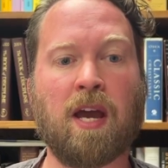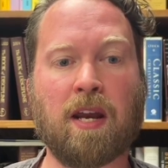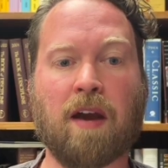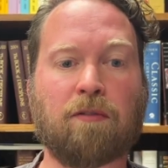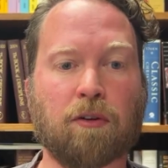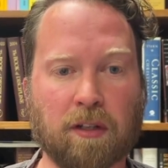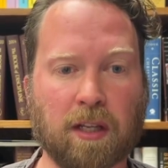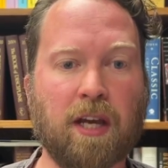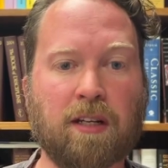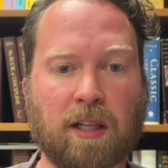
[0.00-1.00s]
and after
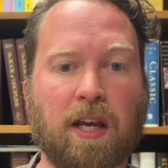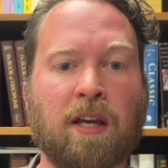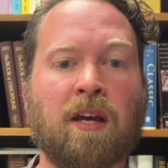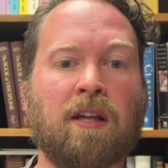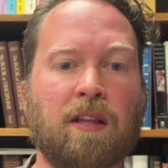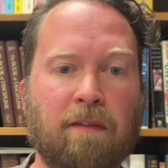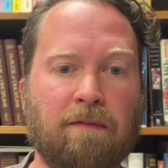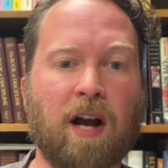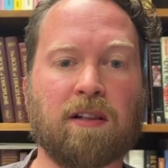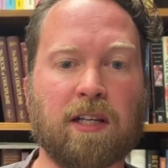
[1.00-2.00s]
delay, they
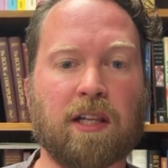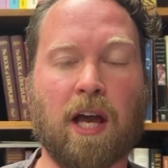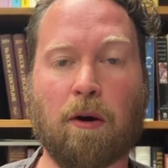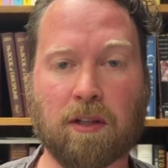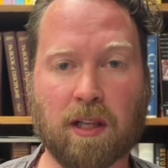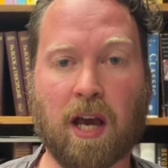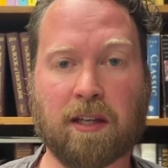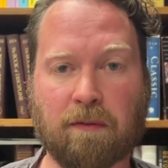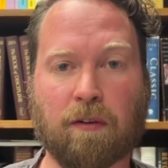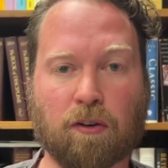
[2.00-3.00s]
finally allow it,
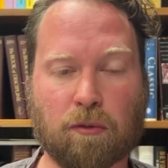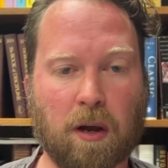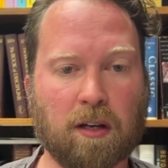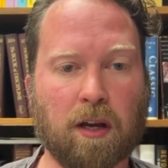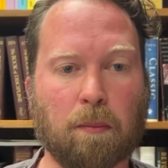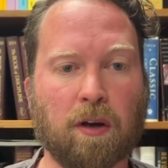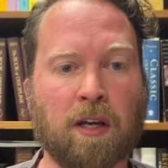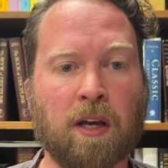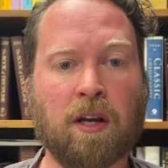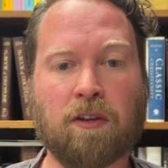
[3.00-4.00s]
like at First
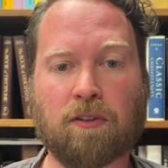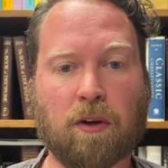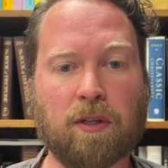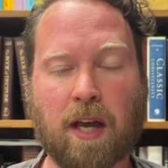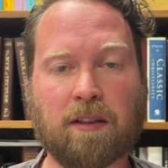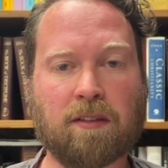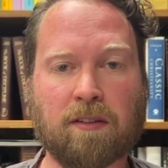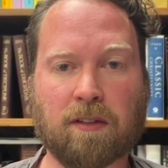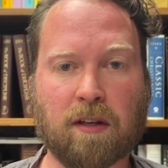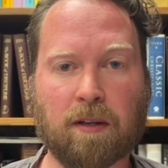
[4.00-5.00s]
Montgomery. So yeah, this
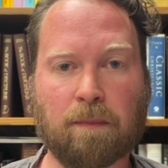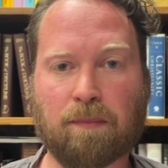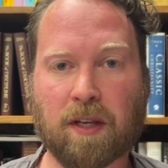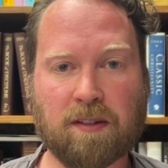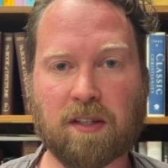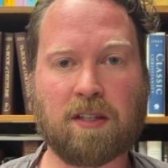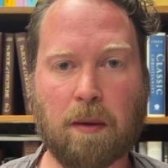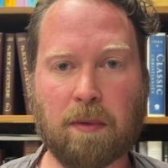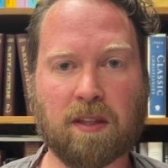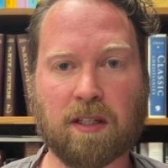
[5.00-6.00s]
is a
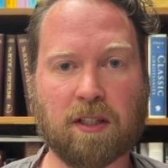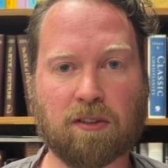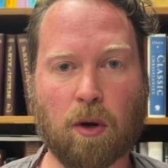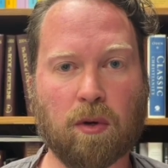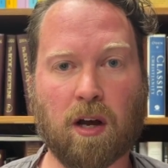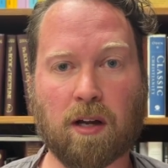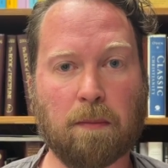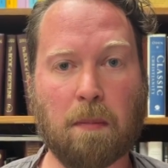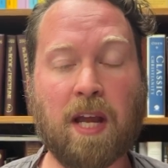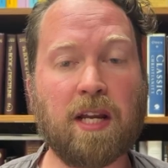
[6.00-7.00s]
systemic thing that's going on
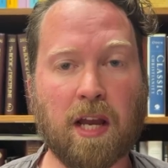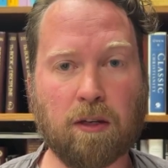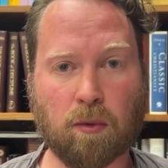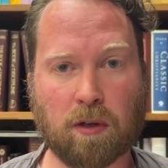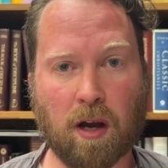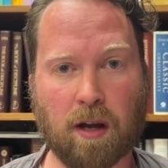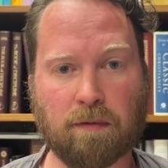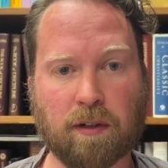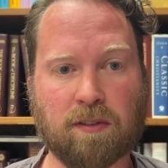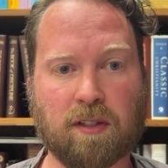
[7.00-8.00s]
in many annual
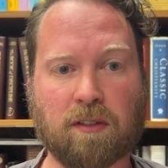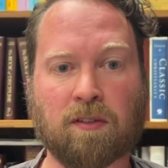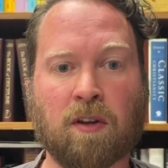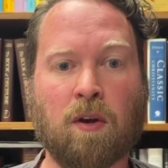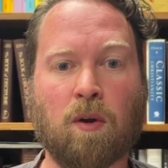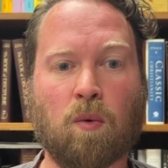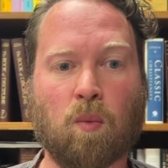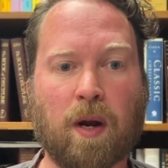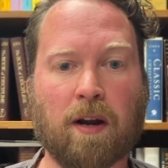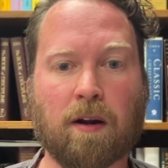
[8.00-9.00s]
conferences
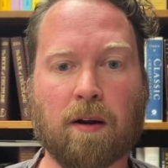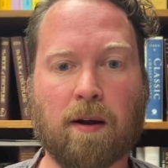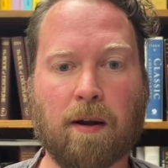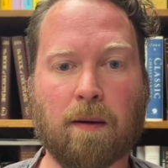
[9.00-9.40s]
where